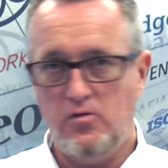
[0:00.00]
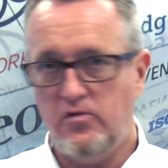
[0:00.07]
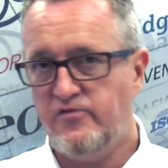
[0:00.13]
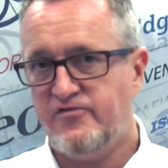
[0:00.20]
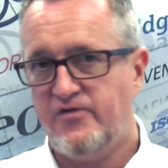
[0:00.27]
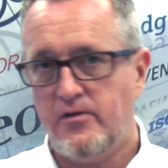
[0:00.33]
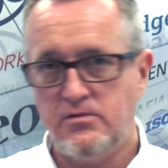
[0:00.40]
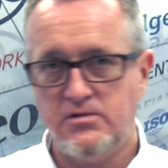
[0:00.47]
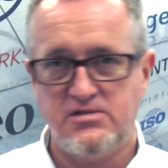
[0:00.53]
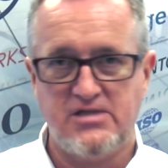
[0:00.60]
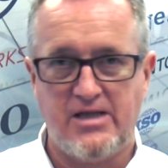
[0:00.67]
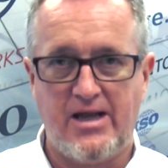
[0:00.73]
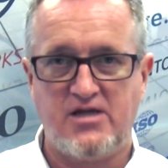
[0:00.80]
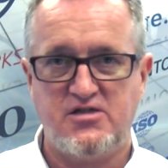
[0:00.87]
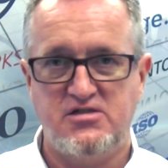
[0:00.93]
all folders
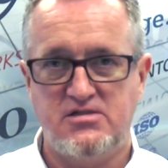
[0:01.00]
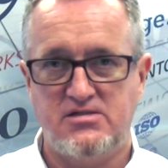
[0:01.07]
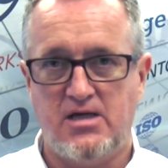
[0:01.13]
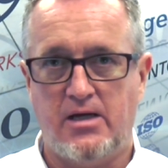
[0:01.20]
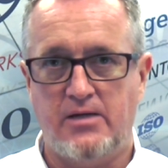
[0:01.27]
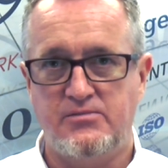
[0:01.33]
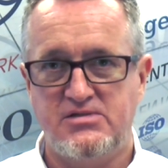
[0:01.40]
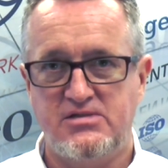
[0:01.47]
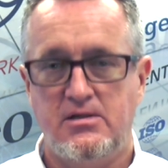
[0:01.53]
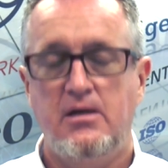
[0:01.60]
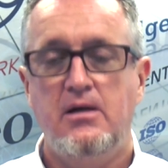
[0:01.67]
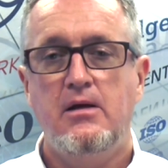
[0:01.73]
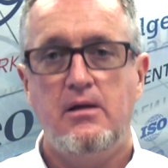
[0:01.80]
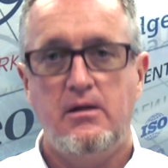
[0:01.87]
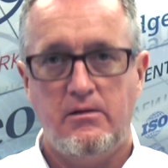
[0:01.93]
and action types,
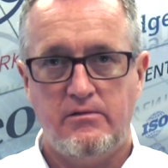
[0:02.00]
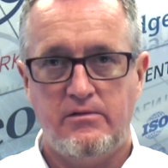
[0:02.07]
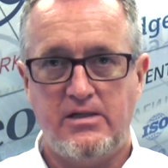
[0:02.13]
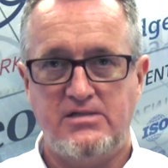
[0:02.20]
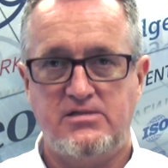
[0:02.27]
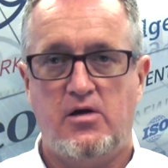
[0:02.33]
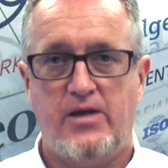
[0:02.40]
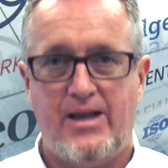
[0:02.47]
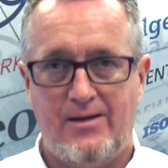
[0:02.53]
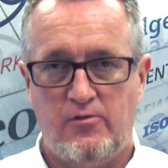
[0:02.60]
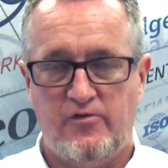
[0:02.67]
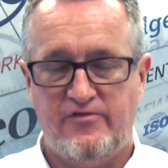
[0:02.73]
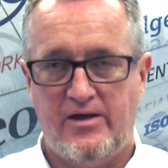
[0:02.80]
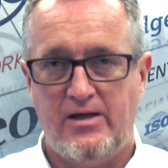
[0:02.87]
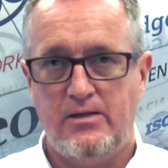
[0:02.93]
these are
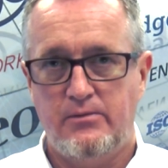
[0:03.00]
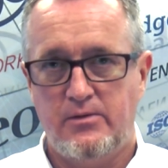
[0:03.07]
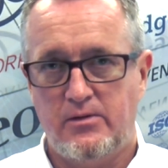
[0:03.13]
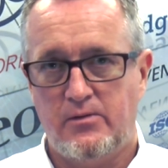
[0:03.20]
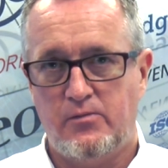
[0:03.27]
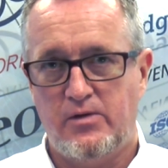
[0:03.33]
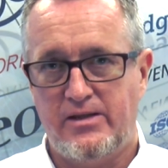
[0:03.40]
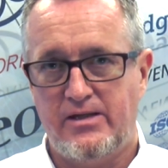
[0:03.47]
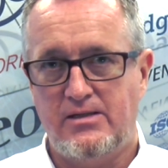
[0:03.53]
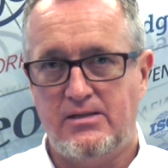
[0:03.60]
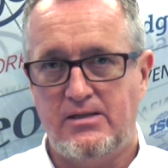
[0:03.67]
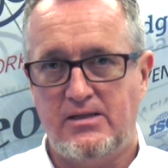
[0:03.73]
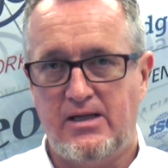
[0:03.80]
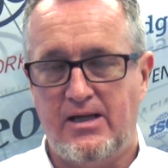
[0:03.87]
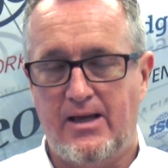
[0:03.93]
now available within
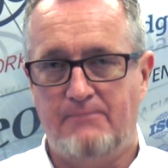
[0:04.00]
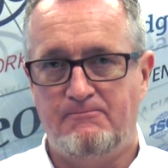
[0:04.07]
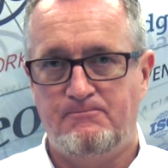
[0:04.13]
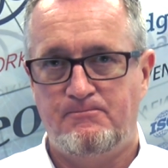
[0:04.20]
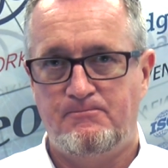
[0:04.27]
DDM.